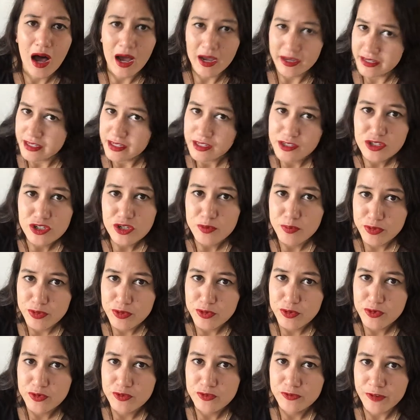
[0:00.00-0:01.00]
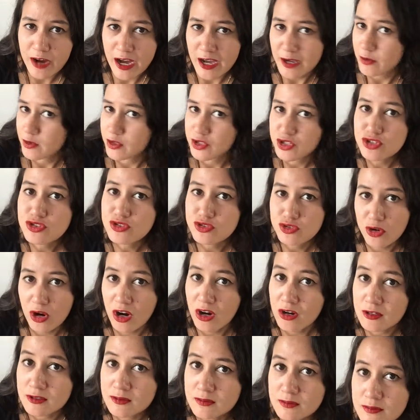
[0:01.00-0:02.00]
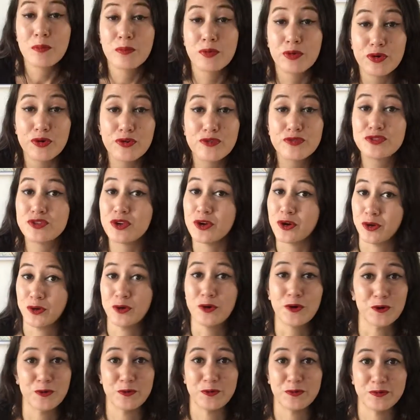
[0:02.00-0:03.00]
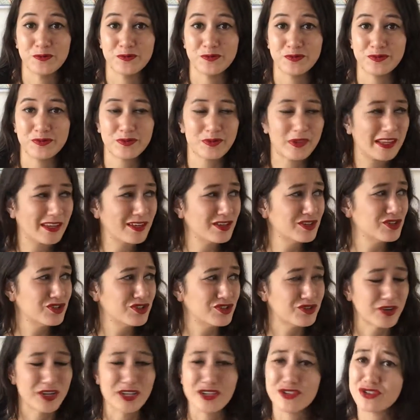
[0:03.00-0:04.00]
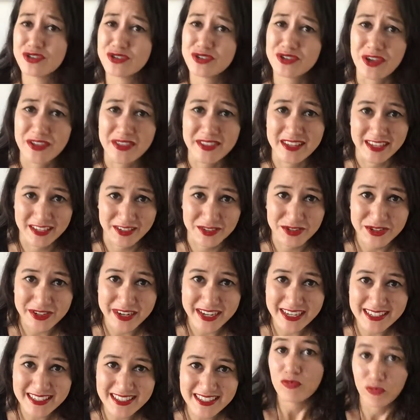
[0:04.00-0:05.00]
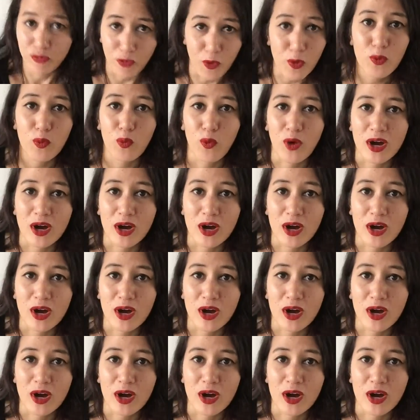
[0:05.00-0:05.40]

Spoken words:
I needed to prove I was strong. Prove to whom? Strangers on the internet? For